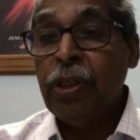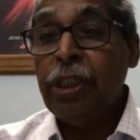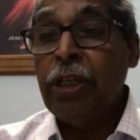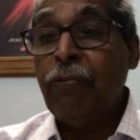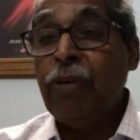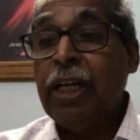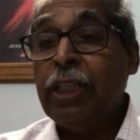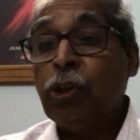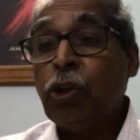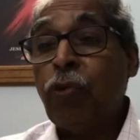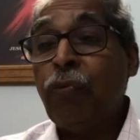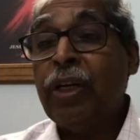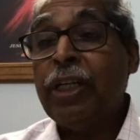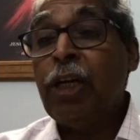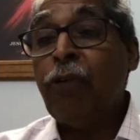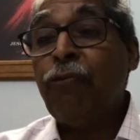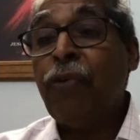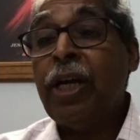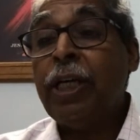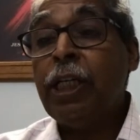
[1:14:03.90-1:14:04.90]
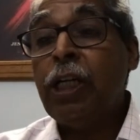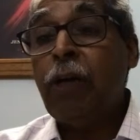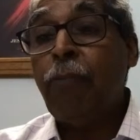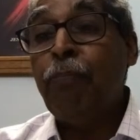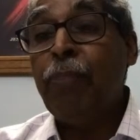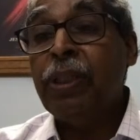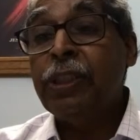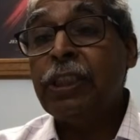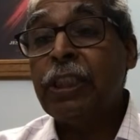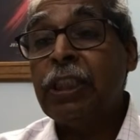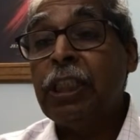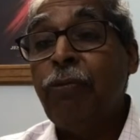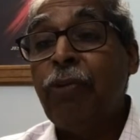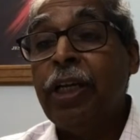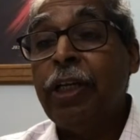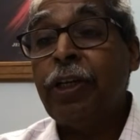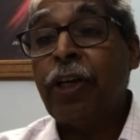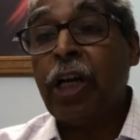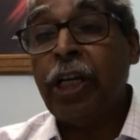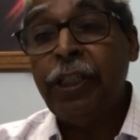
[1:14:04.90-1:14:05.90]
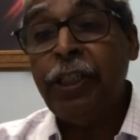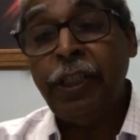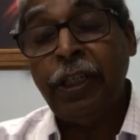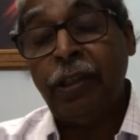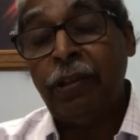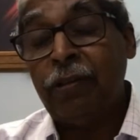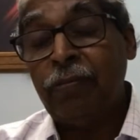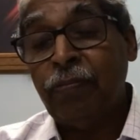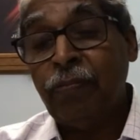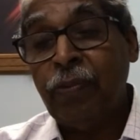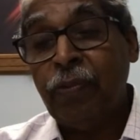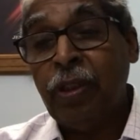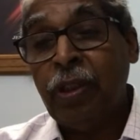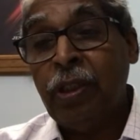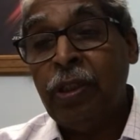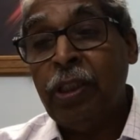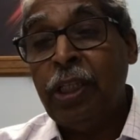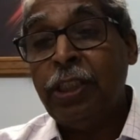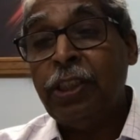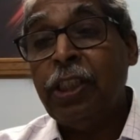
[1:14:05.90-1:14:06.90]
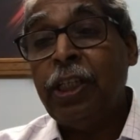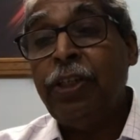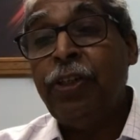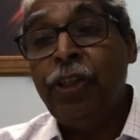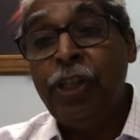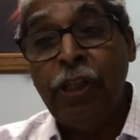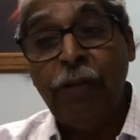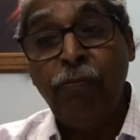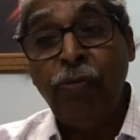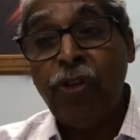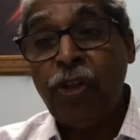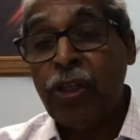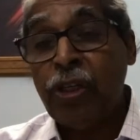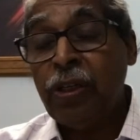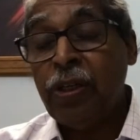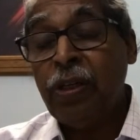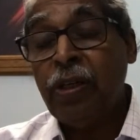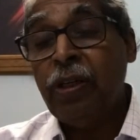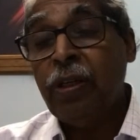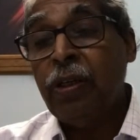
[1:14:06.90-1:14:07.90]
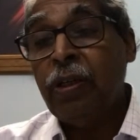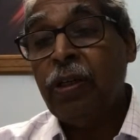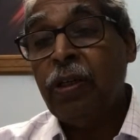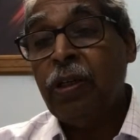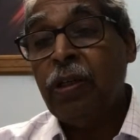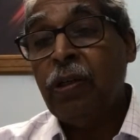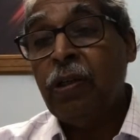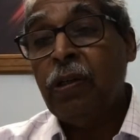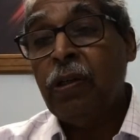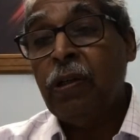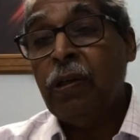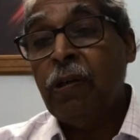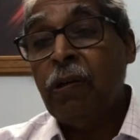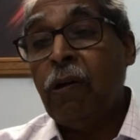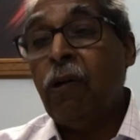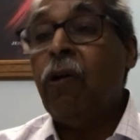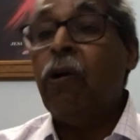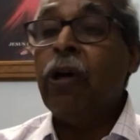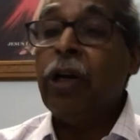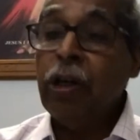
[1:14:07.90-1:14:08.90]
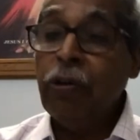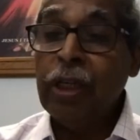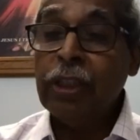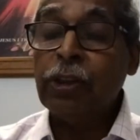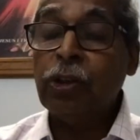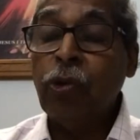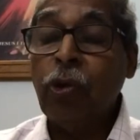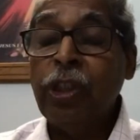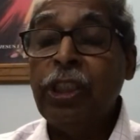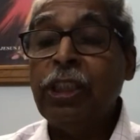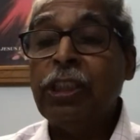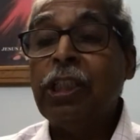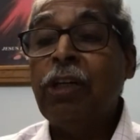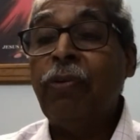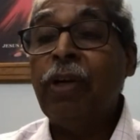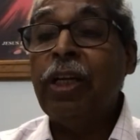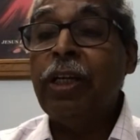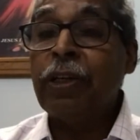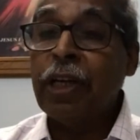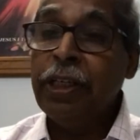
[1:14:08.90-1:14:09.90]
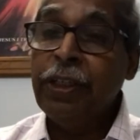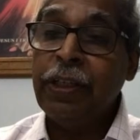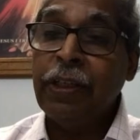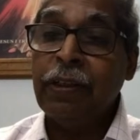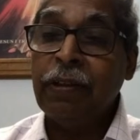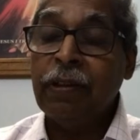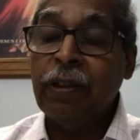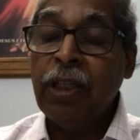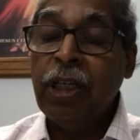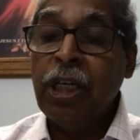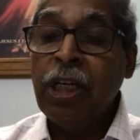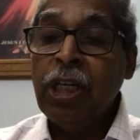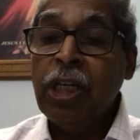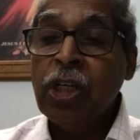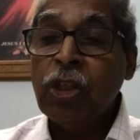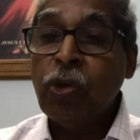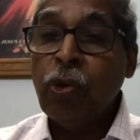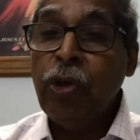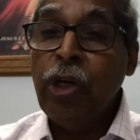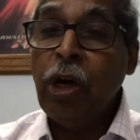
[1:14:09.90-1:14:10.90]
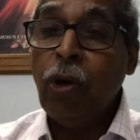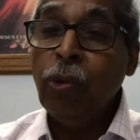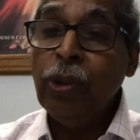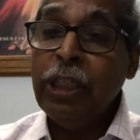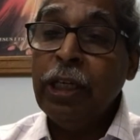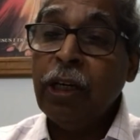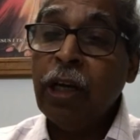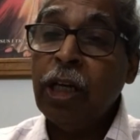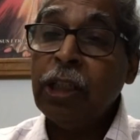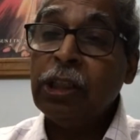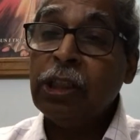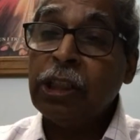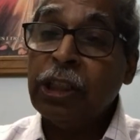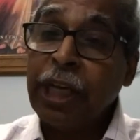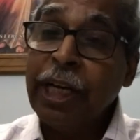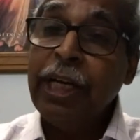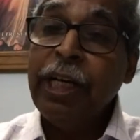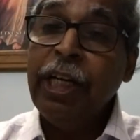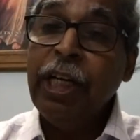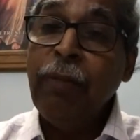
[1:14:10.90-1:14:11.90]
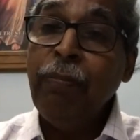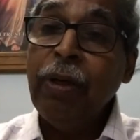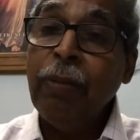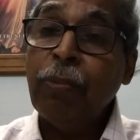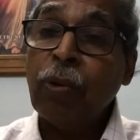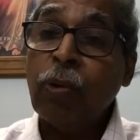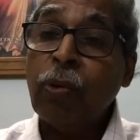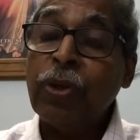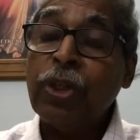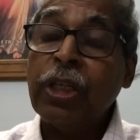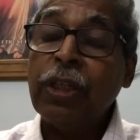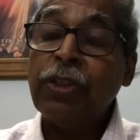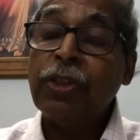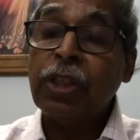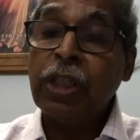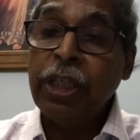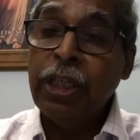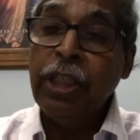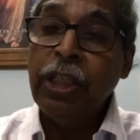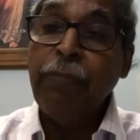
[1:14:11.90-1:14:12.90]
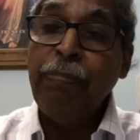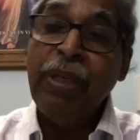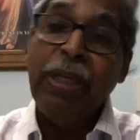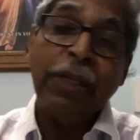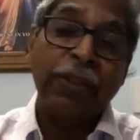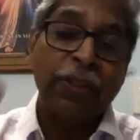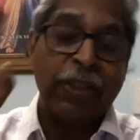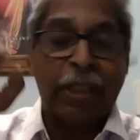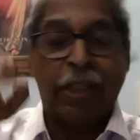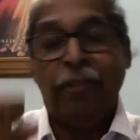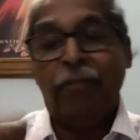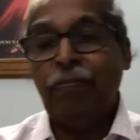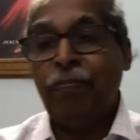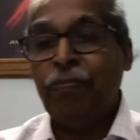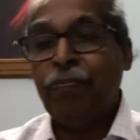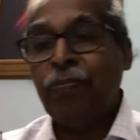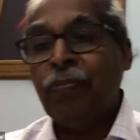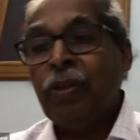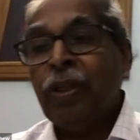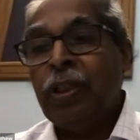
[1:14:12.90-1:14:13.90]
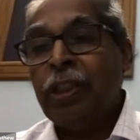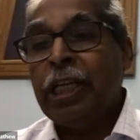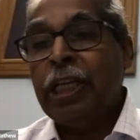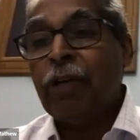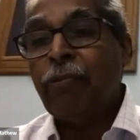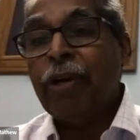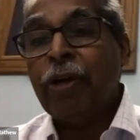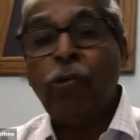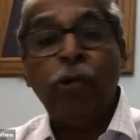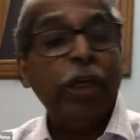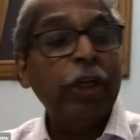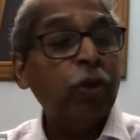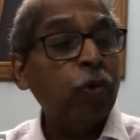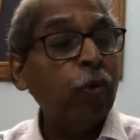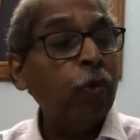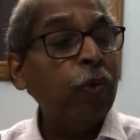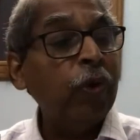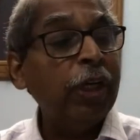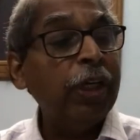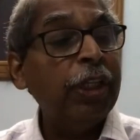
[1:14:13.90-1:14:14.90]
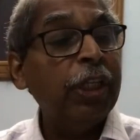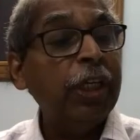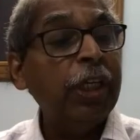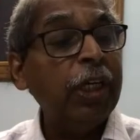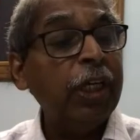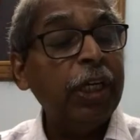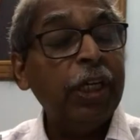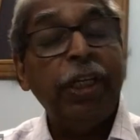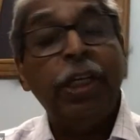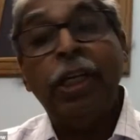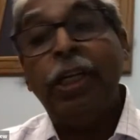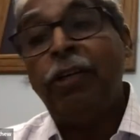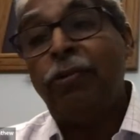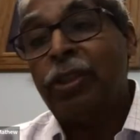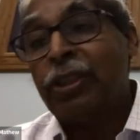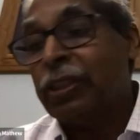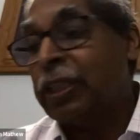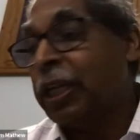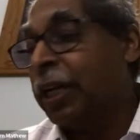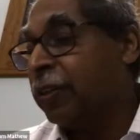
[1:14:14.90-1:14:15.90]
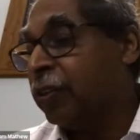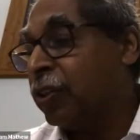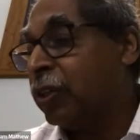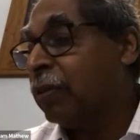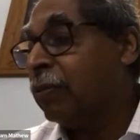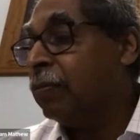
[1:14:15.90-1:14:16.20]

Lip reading: Evidence of a deaf and dumb person given in writing. That's a deemed oral evidence, though it is given in writing. So now there are three deeming provisions in the BSA. There were only two in the Indian Evidence Act.